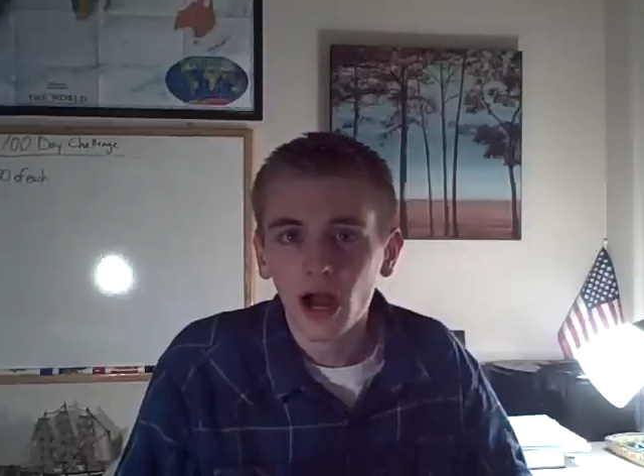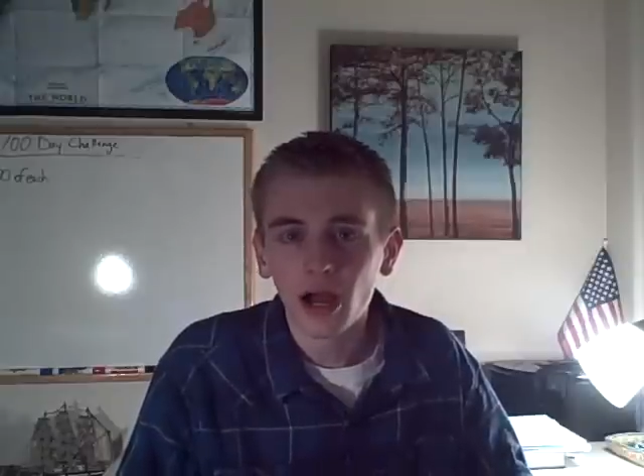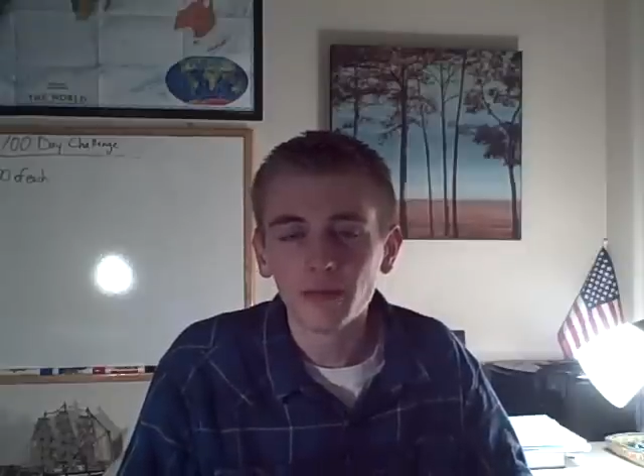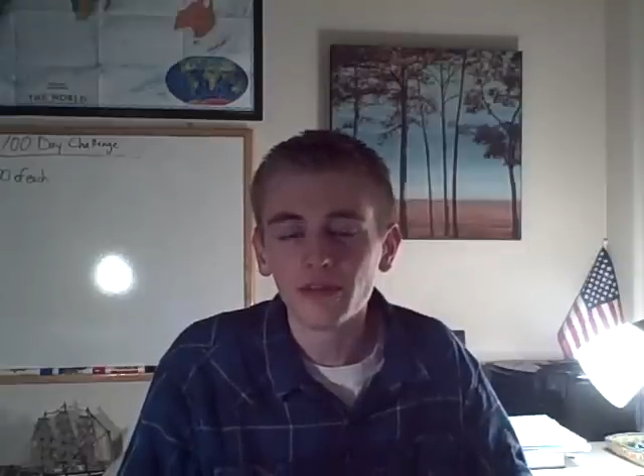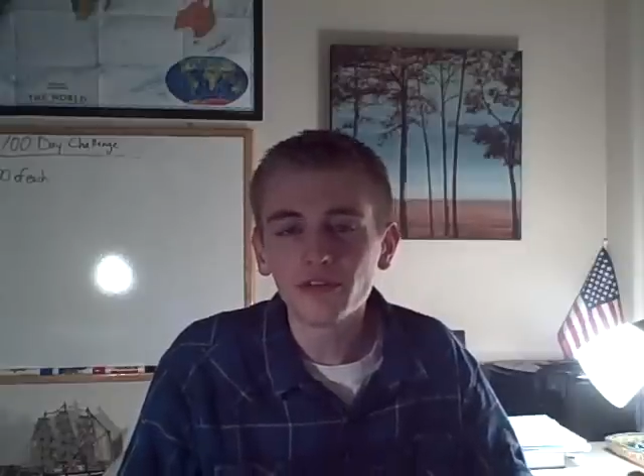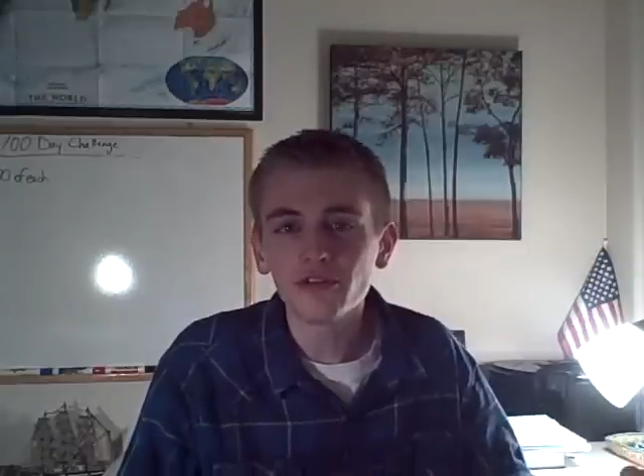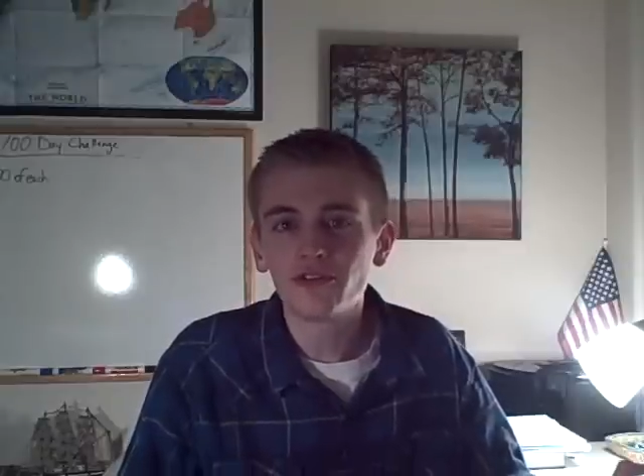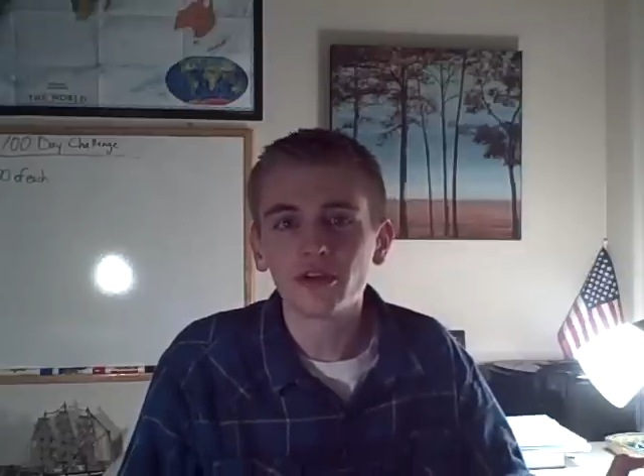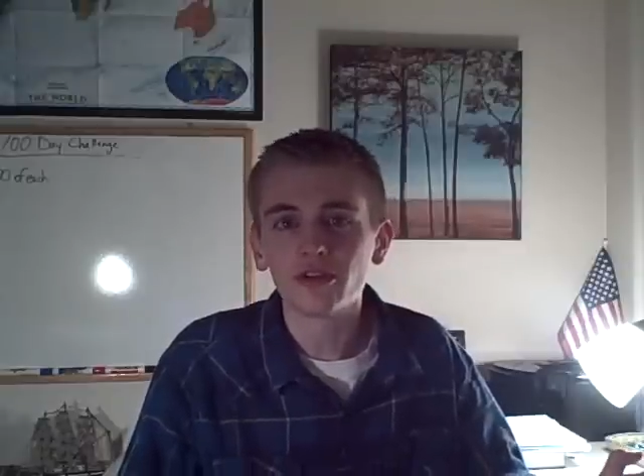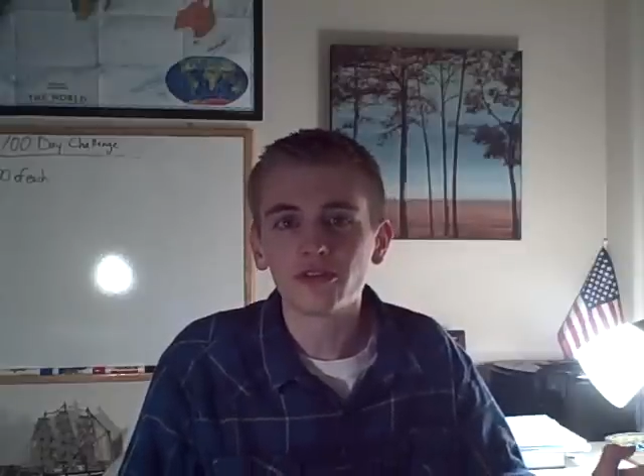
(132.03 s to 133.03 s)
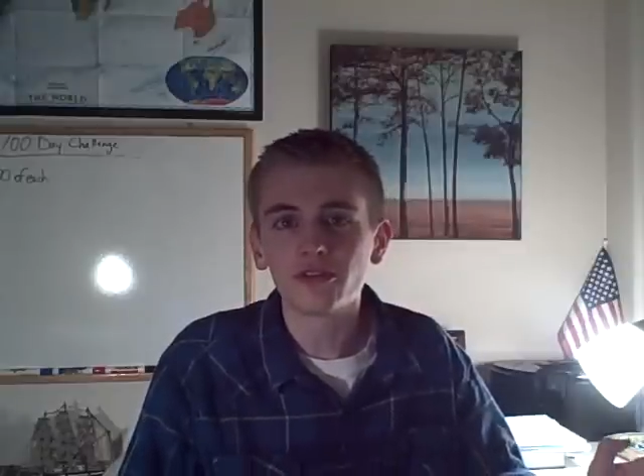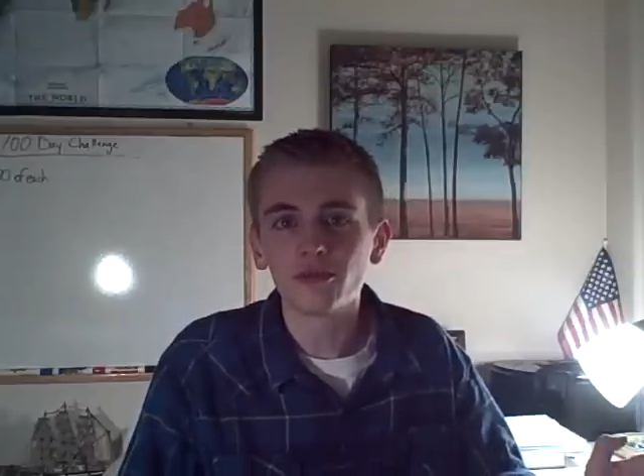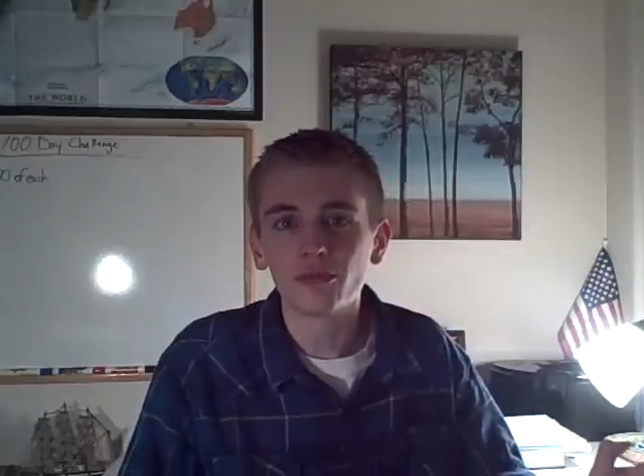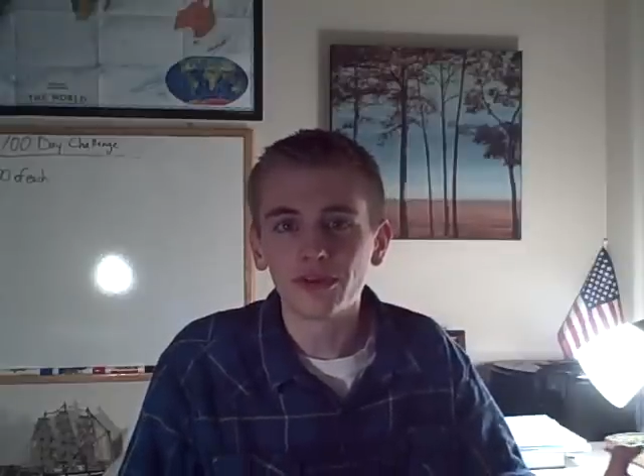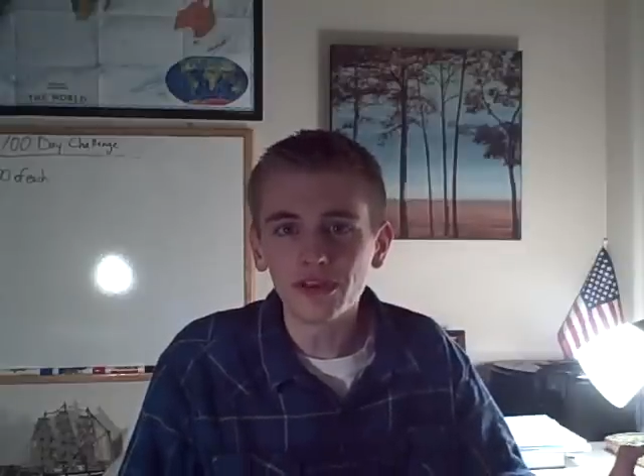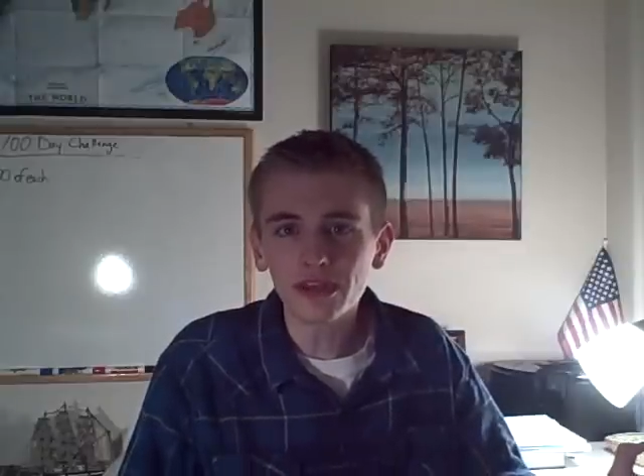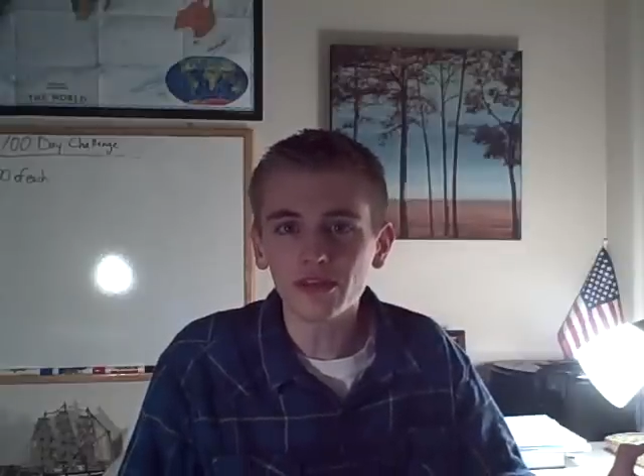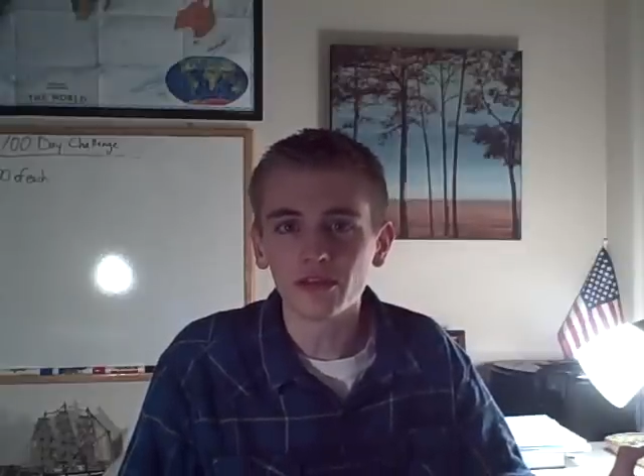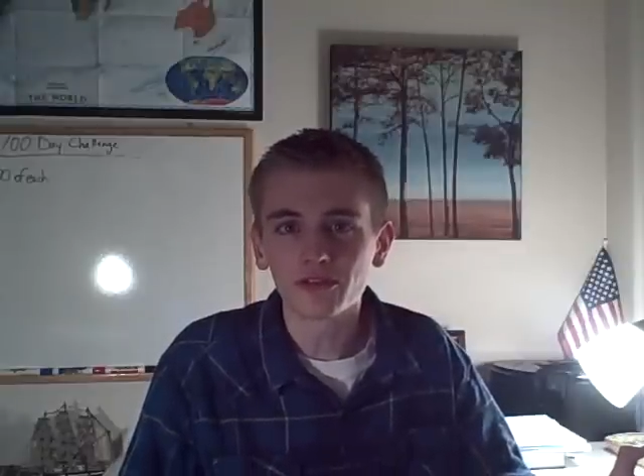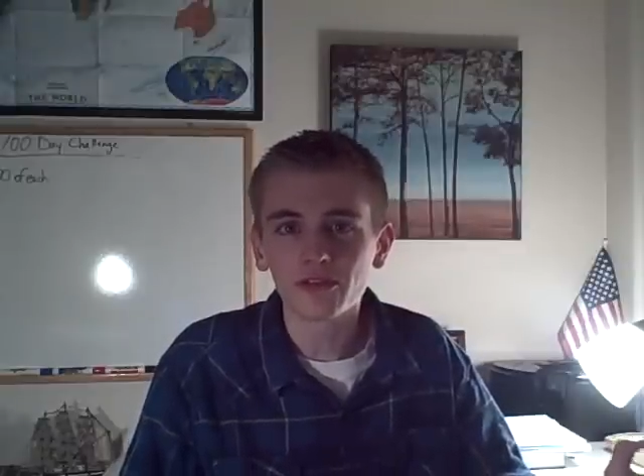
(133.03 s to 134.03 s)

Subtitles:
I mean, this is just ridiculous.